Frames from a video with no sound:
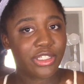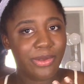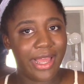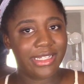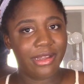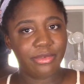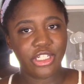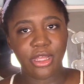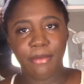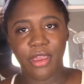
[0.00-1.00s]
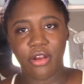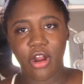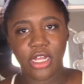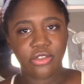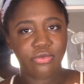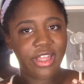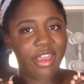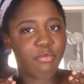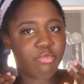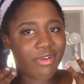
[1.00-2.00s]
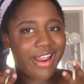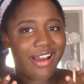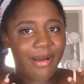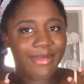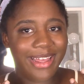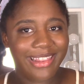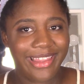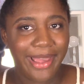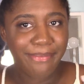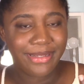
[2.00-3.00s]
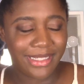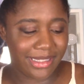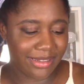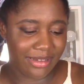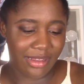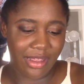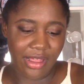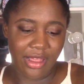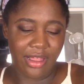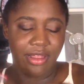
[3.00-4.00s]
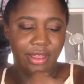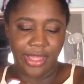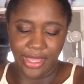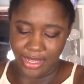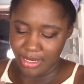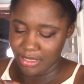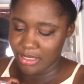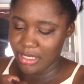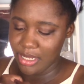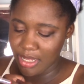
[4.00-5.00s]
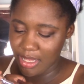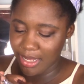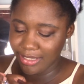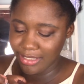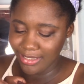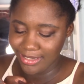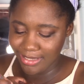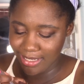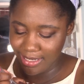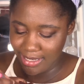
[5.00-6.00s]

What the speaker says: So it ends up just coming across really bright on my lips. And I just...